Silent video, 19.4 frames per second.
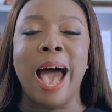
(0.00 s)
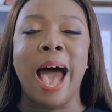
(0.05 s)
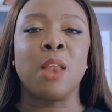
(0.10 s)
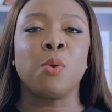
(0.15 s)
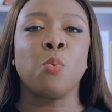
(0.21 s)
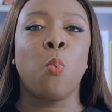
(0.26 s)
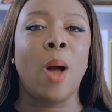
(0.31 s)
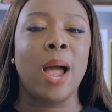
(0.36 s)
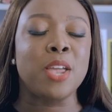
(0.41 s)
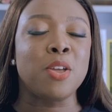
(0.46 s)

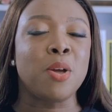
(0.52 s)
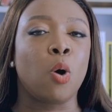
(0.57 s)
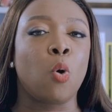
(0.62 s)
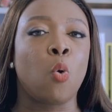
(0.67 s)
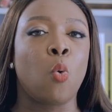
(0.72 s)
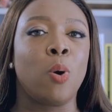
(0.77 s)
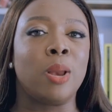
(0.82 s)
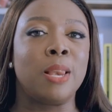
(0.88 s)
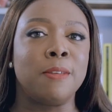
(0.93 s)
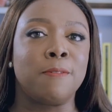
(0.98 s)
and why you're
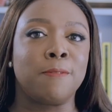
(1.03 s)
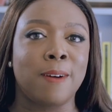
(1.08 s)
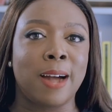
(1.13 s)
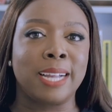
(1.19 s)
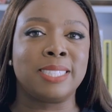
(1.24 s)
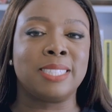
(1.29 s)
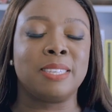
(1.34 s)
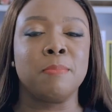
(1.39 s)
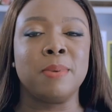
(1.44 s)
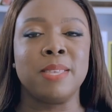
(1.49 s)

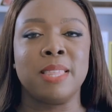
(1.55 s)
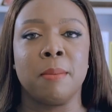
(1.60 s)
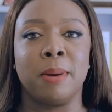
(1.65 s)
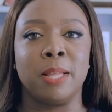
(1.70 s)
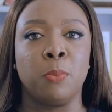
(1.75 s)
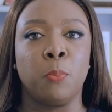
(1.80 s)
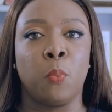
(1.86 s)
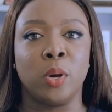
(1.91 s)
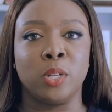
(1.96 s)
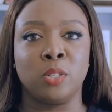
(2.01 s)
qualified to meet them
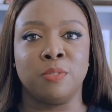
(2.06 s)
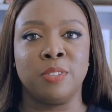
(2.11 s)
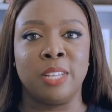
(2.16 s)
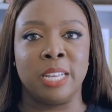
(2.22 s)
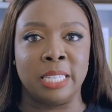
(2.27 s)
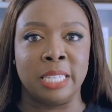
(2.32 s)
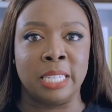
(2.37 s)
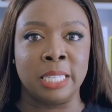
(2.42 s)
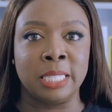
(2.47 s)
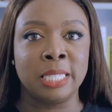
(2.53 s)
at the point of
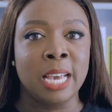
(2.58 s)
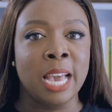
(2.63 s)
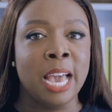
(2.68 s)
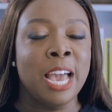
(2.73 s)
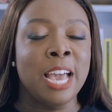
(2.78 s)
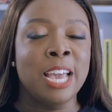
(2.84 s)
their need.